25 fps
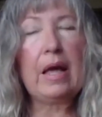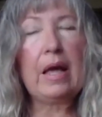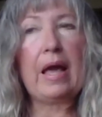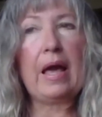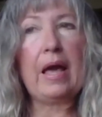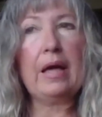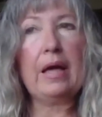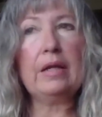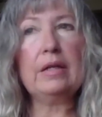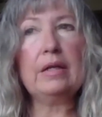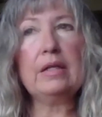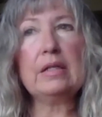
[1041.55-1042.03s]

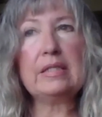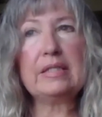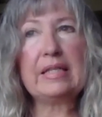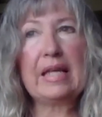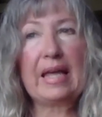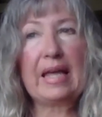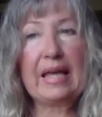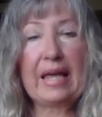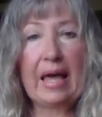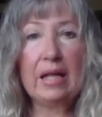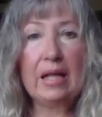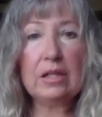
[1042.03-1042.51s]
And
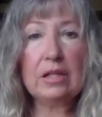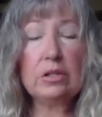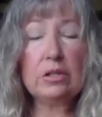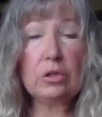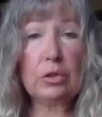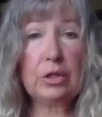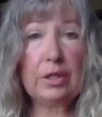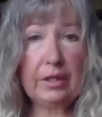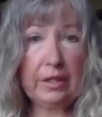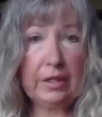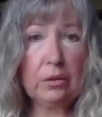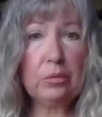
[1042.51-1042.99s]
saying
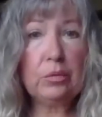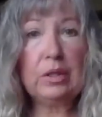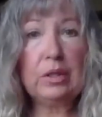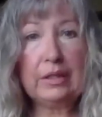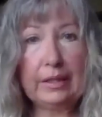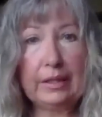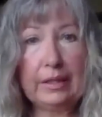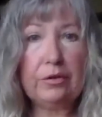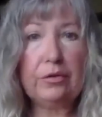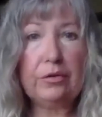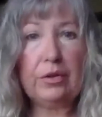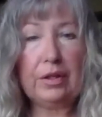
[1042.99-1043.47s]
cancel clear
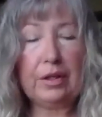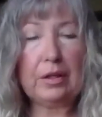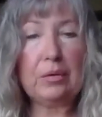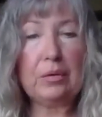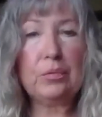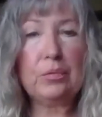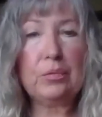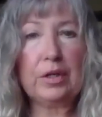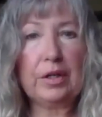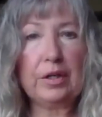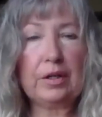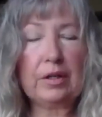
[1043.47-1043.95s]
will
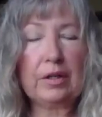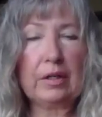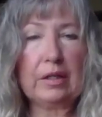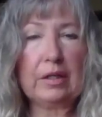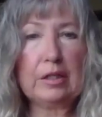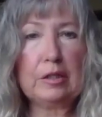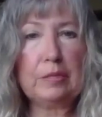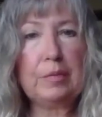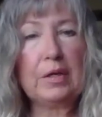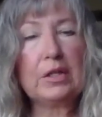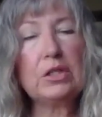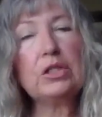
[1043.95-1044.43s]
literally work,
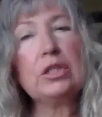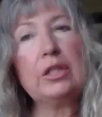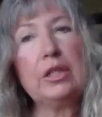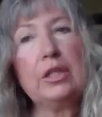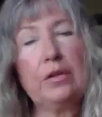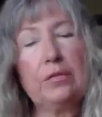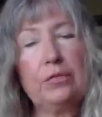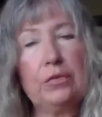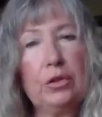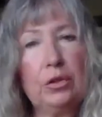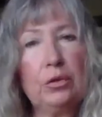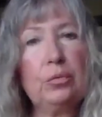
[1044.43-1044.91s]

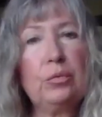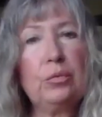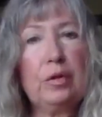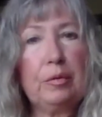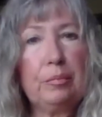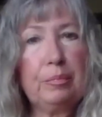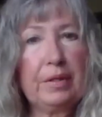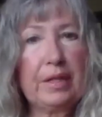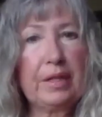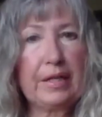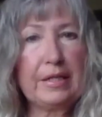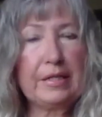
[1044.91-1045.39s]
especially if you
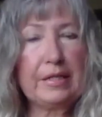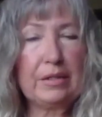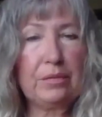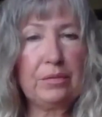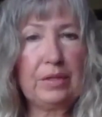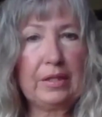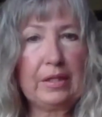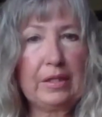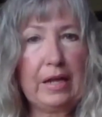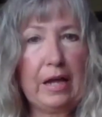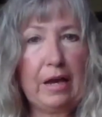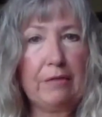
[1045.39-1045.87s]
replace it
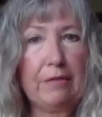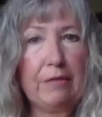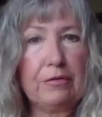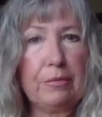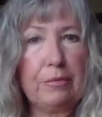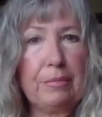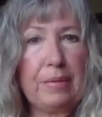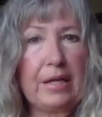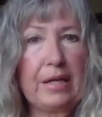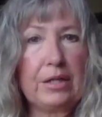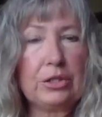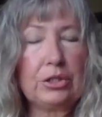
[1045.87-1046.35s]
with an
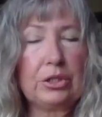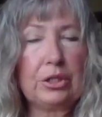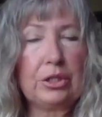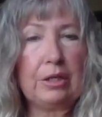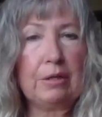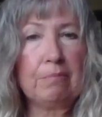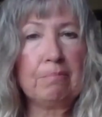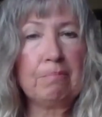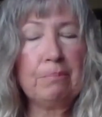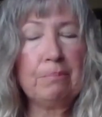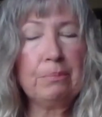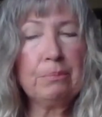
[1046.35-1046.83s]

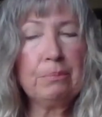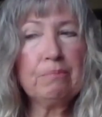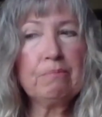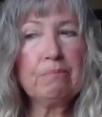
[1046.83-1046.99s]
affirmation.